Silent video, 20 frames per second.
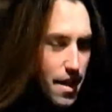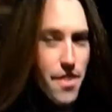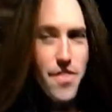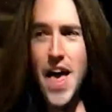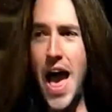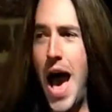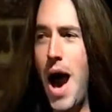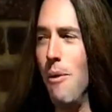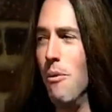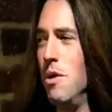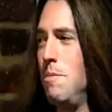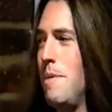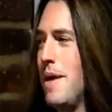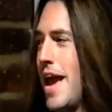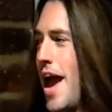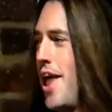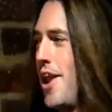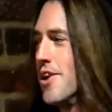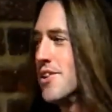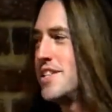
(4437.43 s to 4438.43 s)
That would be
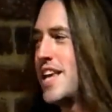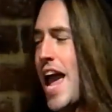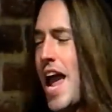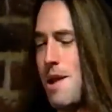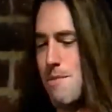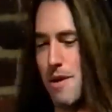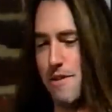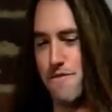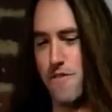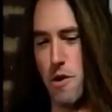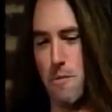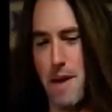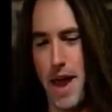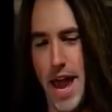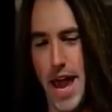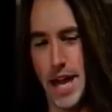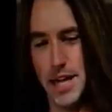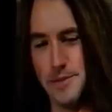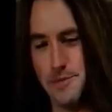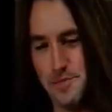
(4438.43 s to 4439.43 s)
entertainment for
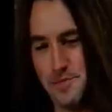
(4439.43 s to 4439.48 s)
me.